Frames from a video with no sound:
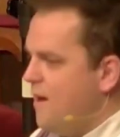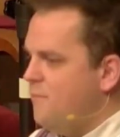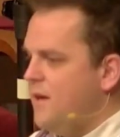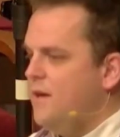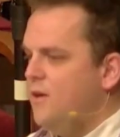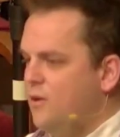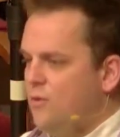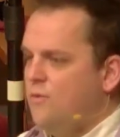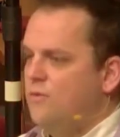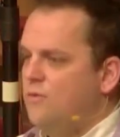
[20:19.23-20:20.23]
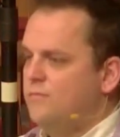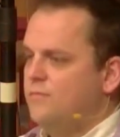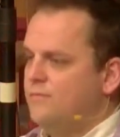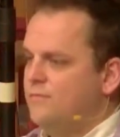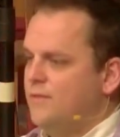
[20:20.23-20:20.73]
me, who?
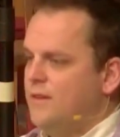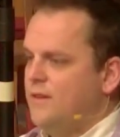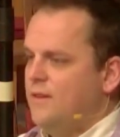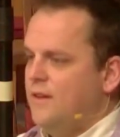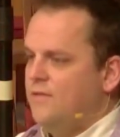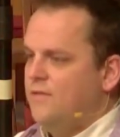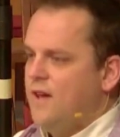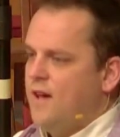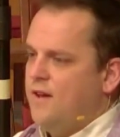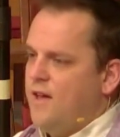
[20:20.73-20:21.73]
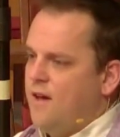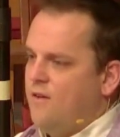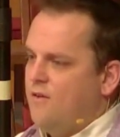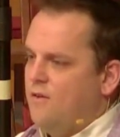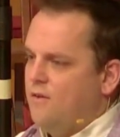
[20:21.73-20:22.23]
If not
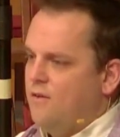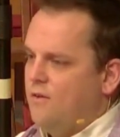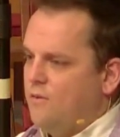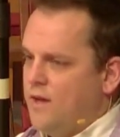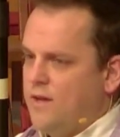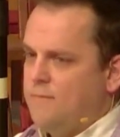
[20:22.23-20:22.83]
now, when?